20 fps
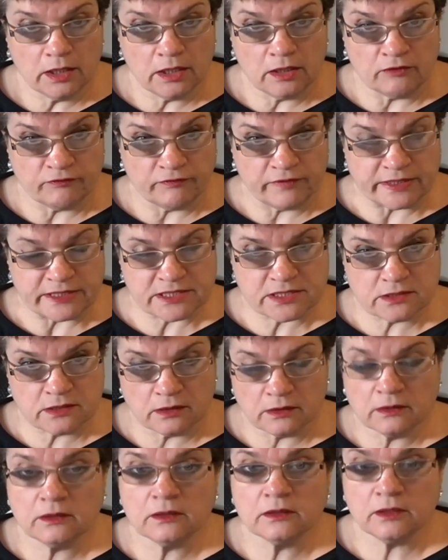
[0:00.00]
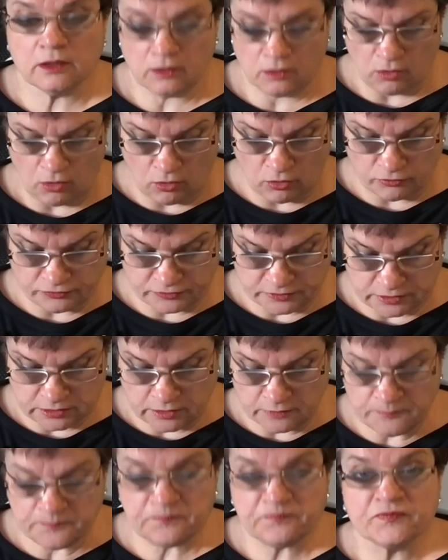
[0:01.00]
investing
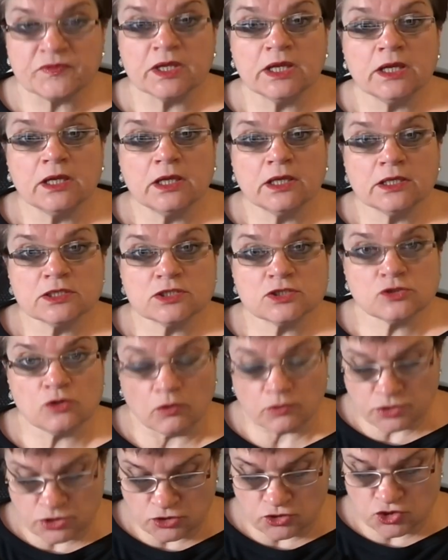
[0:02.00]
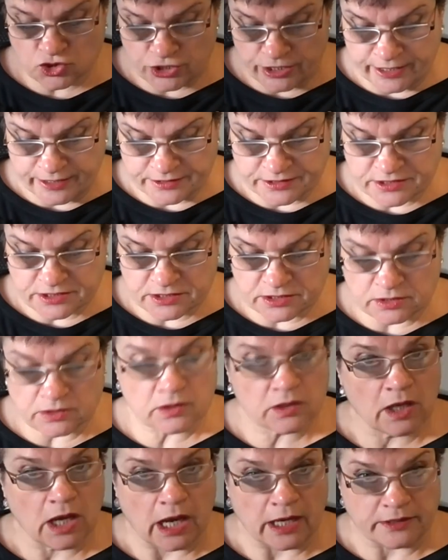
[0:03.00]
offer stocks and shares
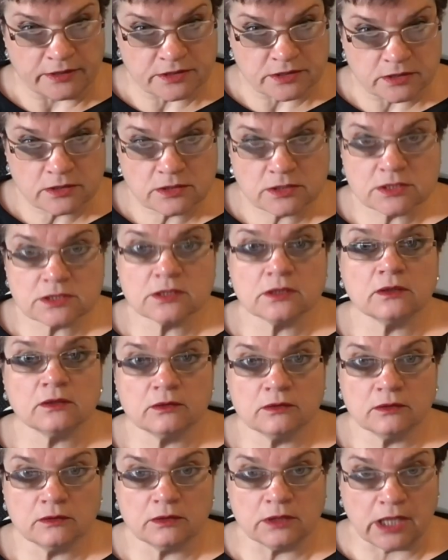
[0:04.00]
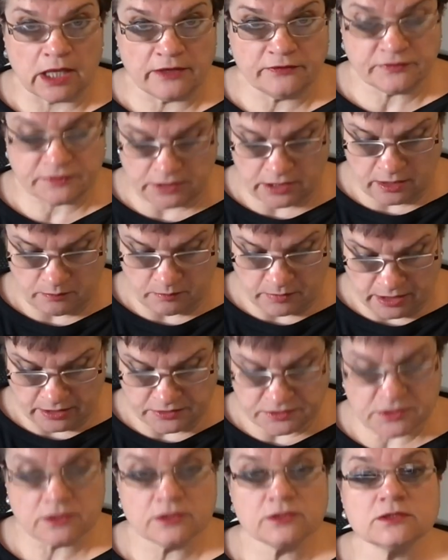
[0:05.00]
ISAs, lifetime
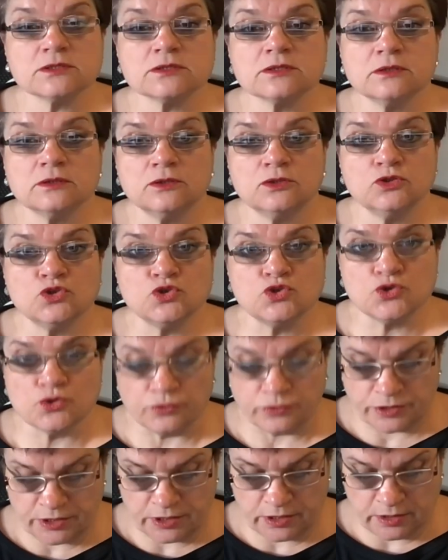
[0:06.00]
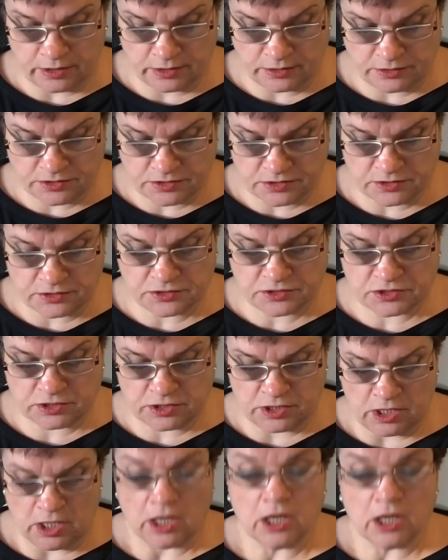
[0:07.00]
ISAs, junior ISAs,